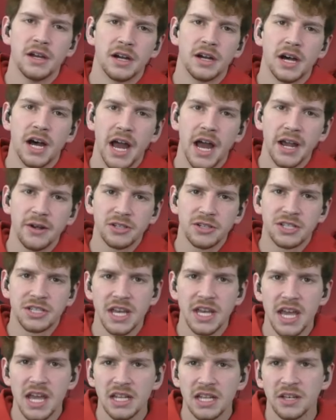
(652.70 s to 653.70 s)
Iowa
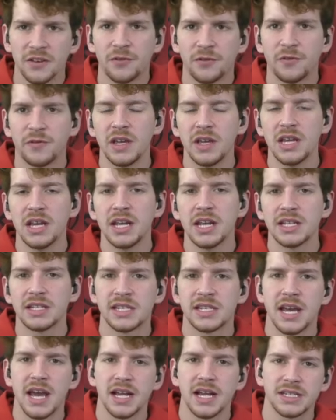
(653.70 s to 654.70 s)
State defeating
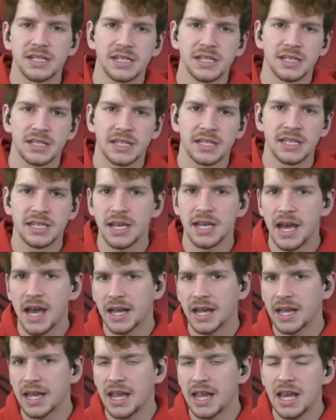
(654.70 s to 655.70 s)
Texas
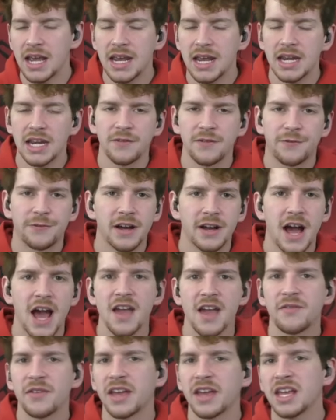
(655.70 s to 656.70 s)
Tech
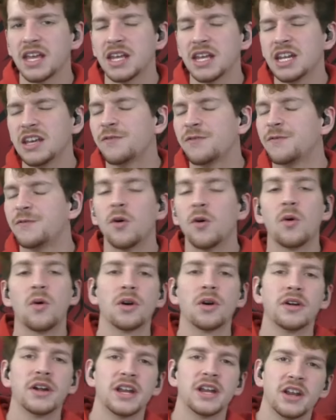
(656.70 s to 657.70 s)

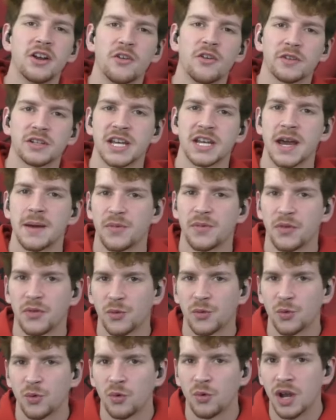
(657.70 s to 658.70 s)
85-84 in an overtime
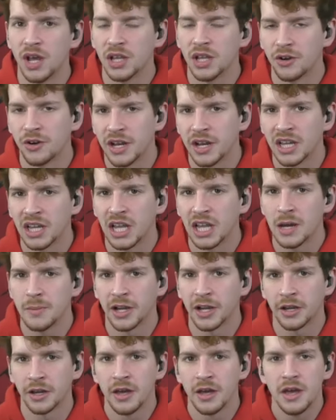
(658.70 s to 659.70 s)
thriller in Lubbock.